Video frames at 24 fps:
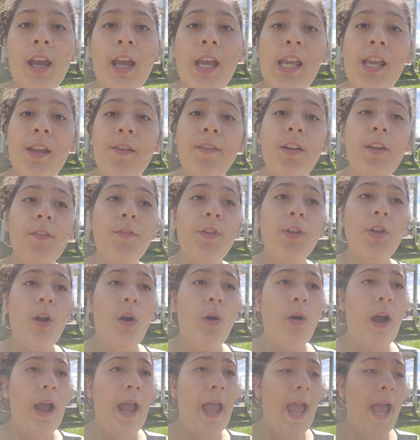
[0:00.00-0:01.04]
Even if you
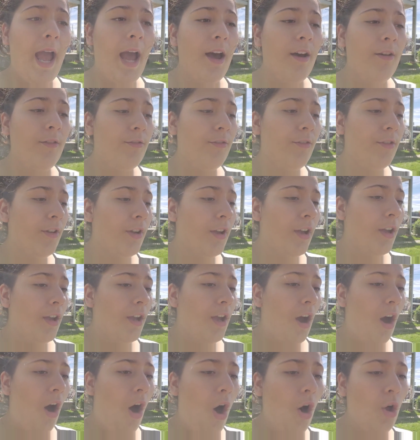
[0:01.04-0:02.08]
don't have
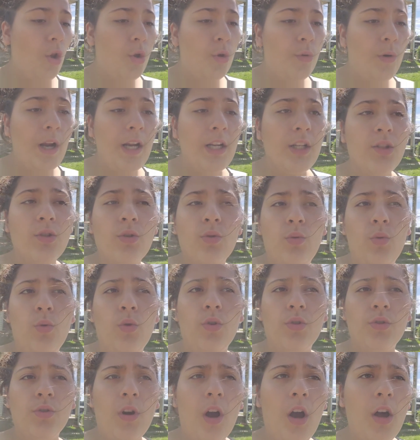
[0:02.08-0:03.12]
all the right
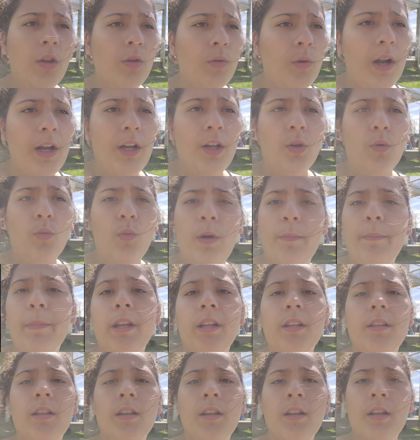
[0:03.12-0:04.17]
tools or all the right
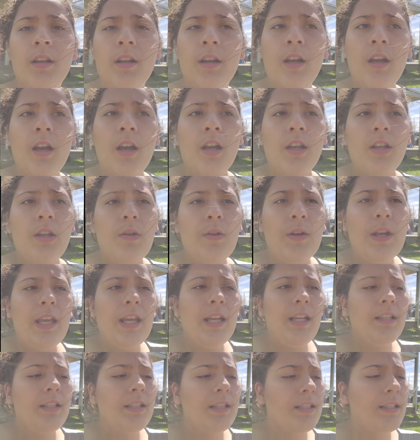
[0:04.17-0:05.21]
equipment, you
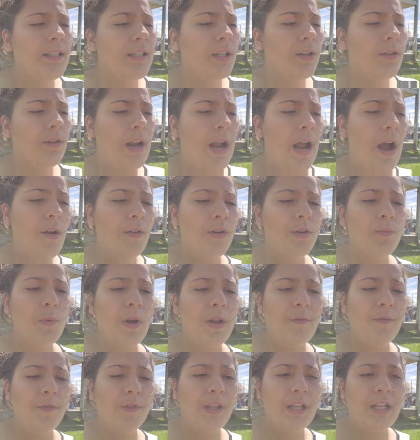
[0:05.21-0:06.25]
can't just sit around and
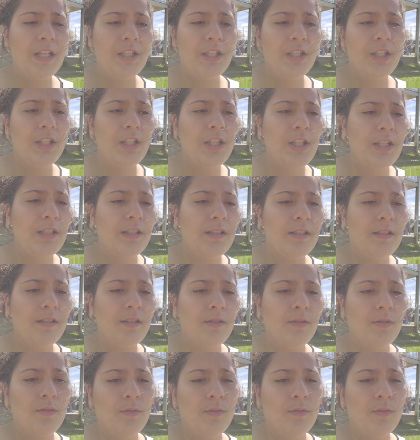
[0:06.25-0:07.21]
wait for things to just